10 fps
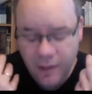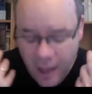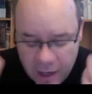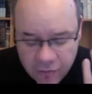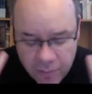
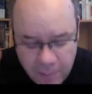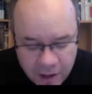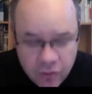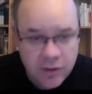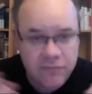And
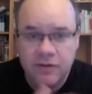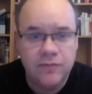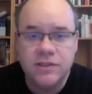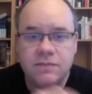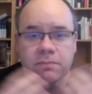remind you, if it
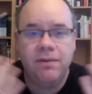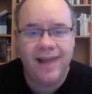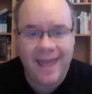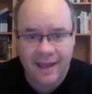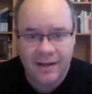wasn't
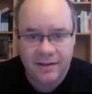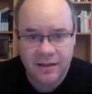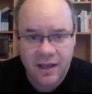planned,